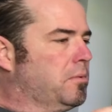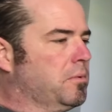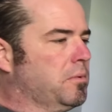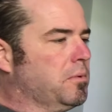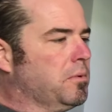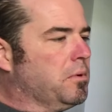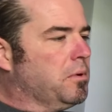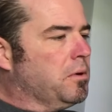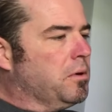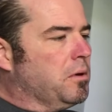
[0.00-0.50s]

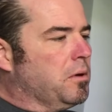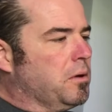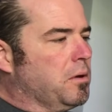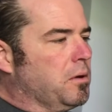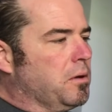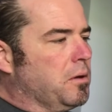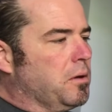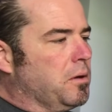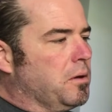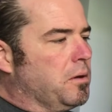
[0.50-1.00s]

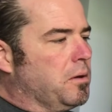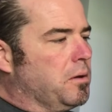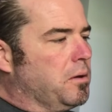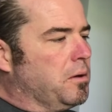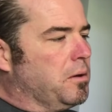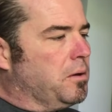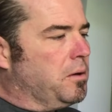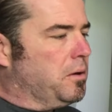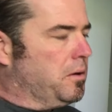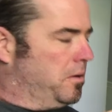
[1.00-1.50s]

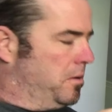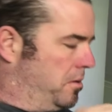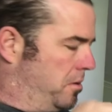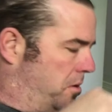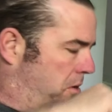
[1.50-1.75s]
(no one is talking)